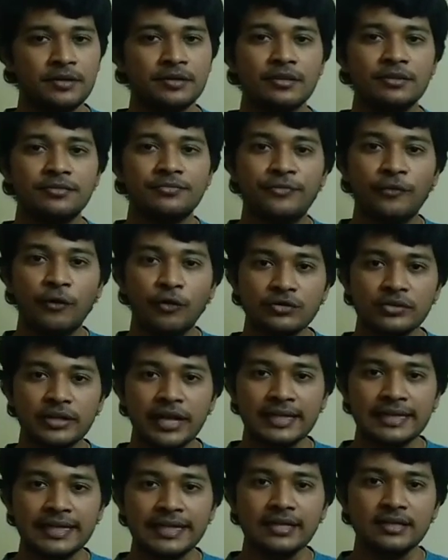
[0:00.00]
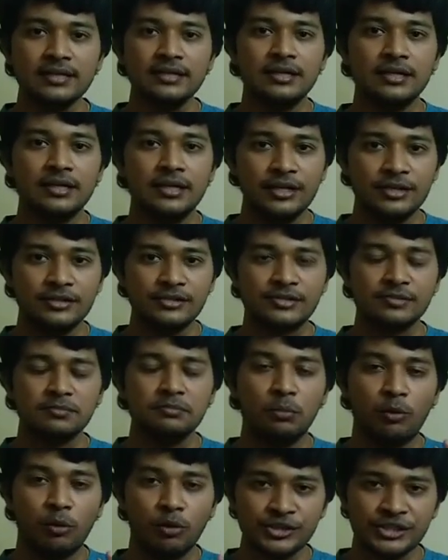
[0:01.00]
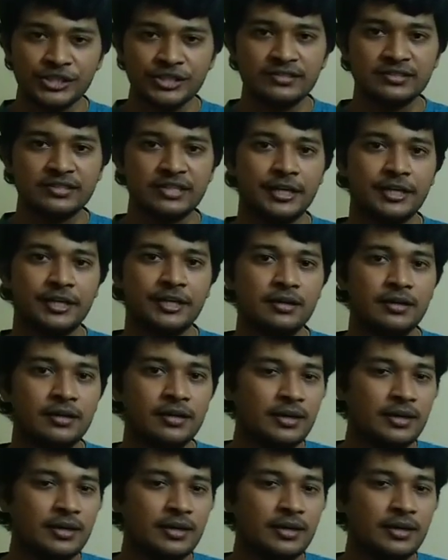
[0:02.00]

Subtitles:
The fourth technique is motion study.